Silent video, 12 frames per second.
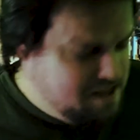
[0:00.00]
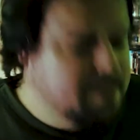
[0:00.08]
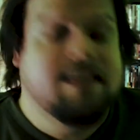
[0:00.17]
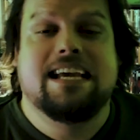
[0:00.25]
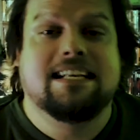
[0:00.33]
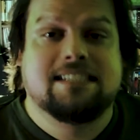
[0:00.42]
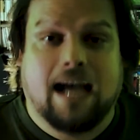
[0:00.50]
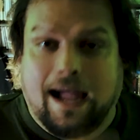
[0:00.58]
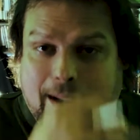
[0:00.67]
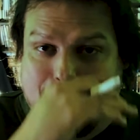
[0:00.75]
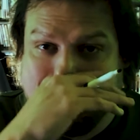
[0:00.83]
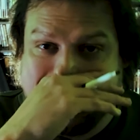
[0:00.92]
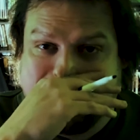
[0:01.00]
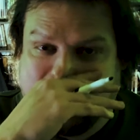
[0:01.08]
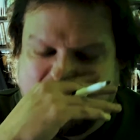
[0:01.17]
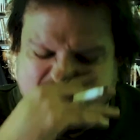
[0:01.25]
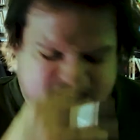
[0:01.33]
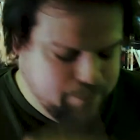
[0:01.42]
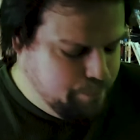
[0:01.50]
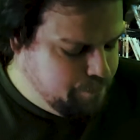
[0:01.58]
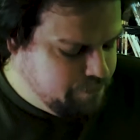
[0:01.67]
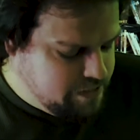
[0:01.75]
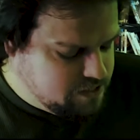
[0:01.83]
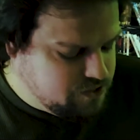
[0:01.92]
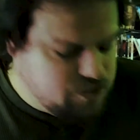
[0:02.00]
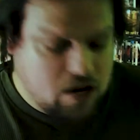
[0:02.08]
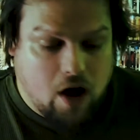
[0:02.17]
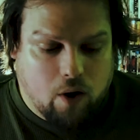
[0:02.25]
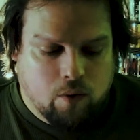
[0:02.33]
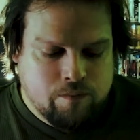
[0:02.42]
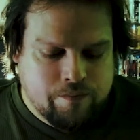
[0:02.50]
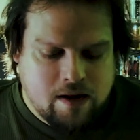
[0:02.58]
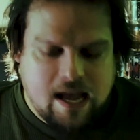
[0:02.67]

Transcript: the entire Matrix. So,